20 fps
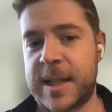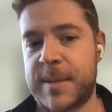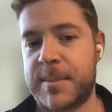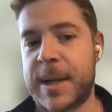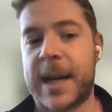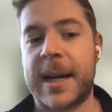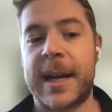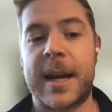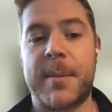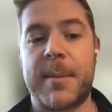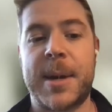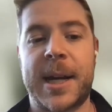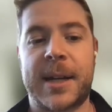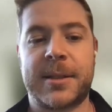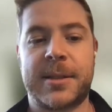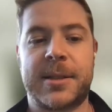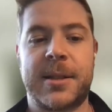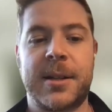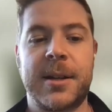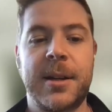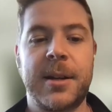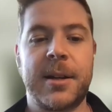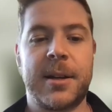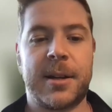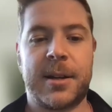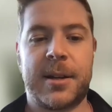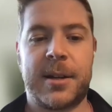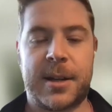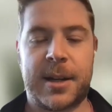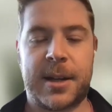team dynamics
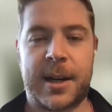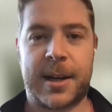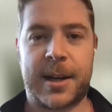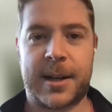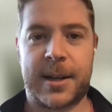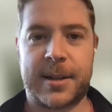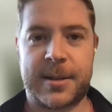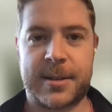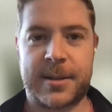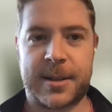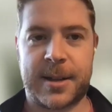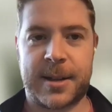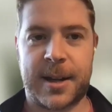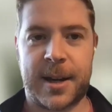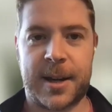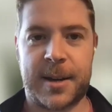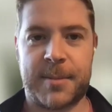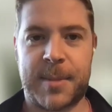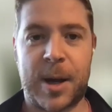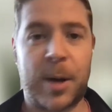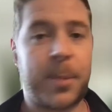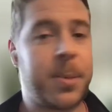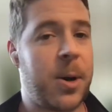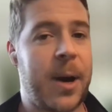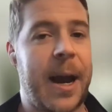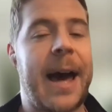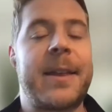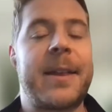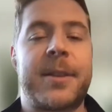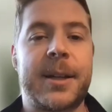and help
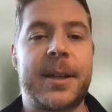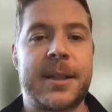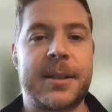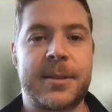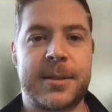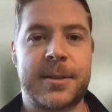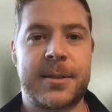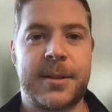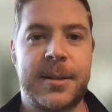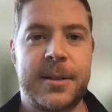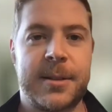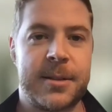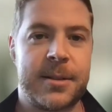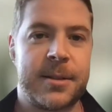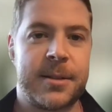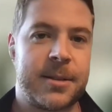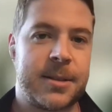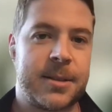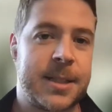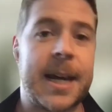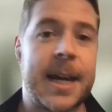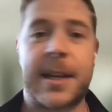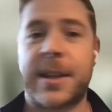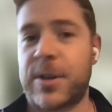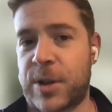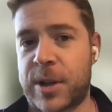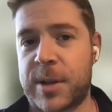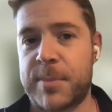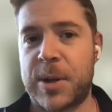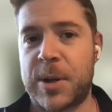your athletes take
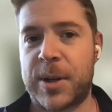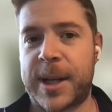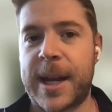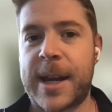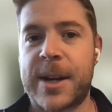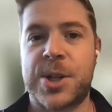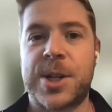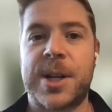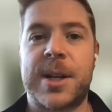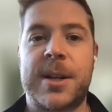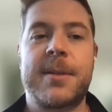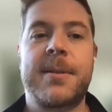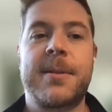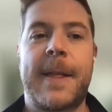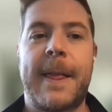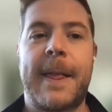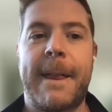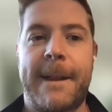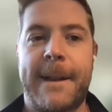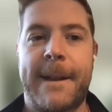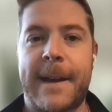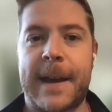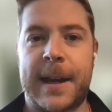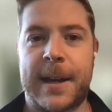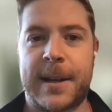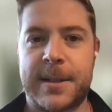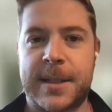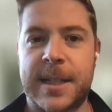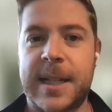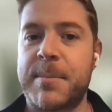their communication
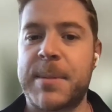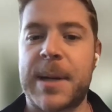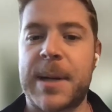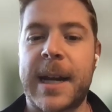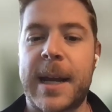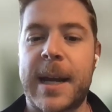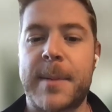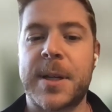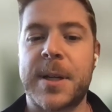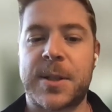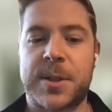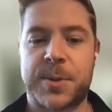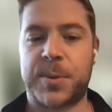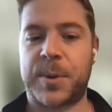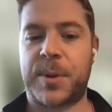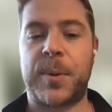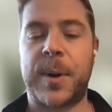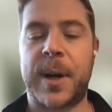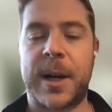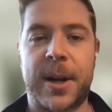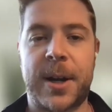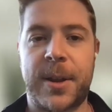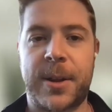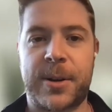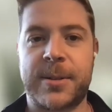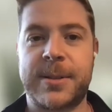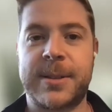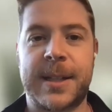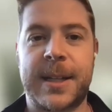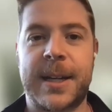and team dynamics with one
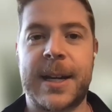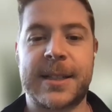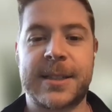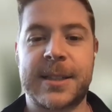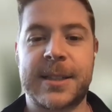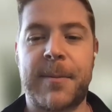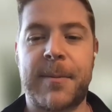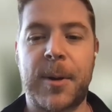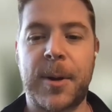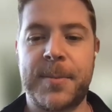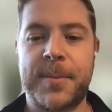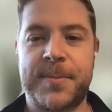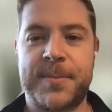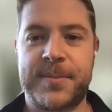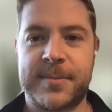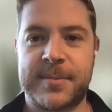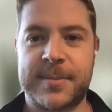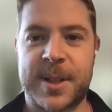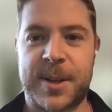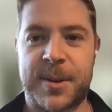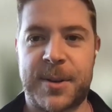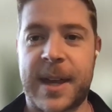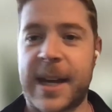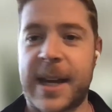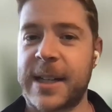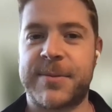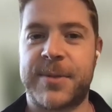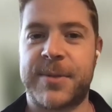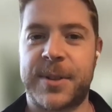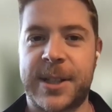another to the next level. So
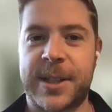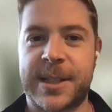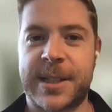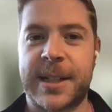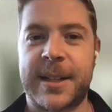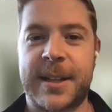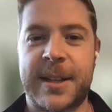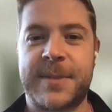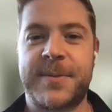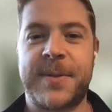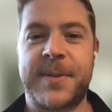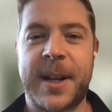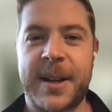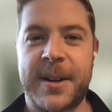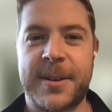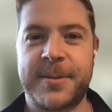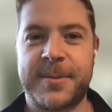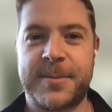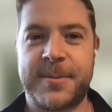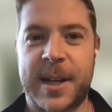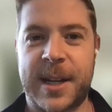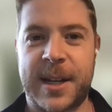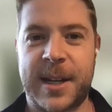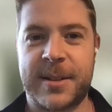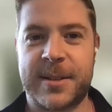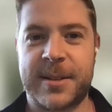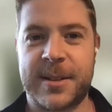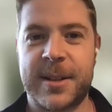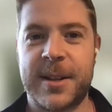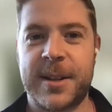thanks for listening to this video
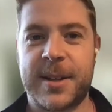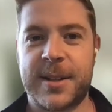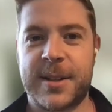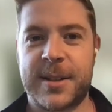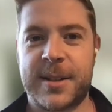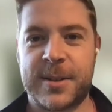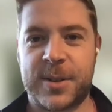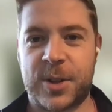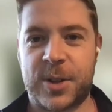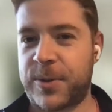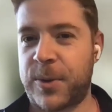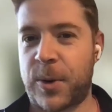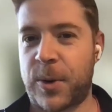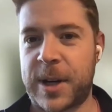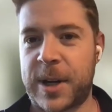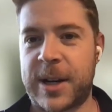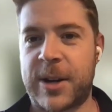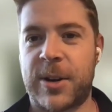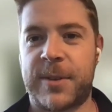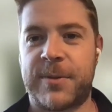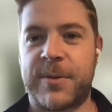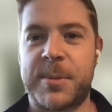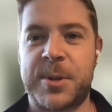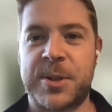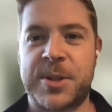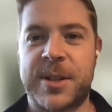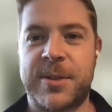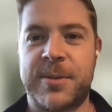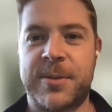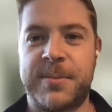and look forward to hearing from you
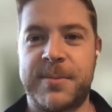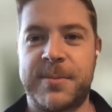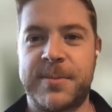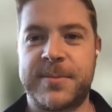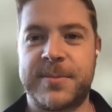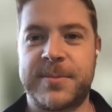soon.